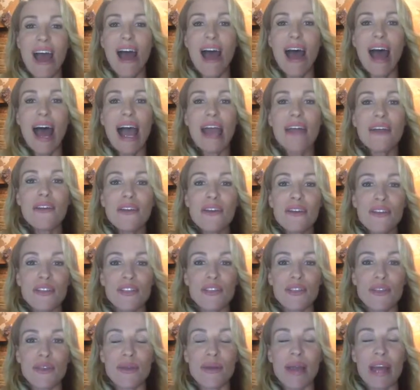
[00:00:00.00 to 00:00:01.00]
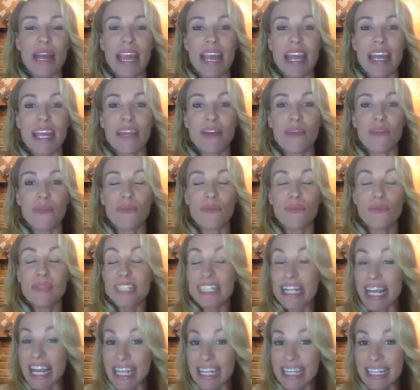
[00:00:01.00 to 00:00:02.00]
I do a
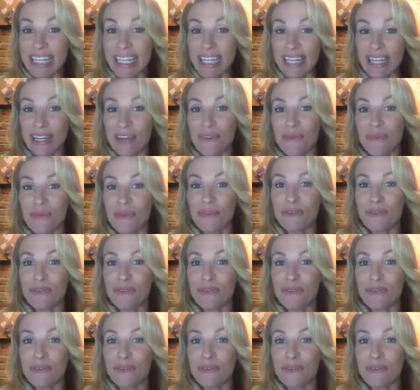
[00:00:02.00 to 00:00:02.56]
daily,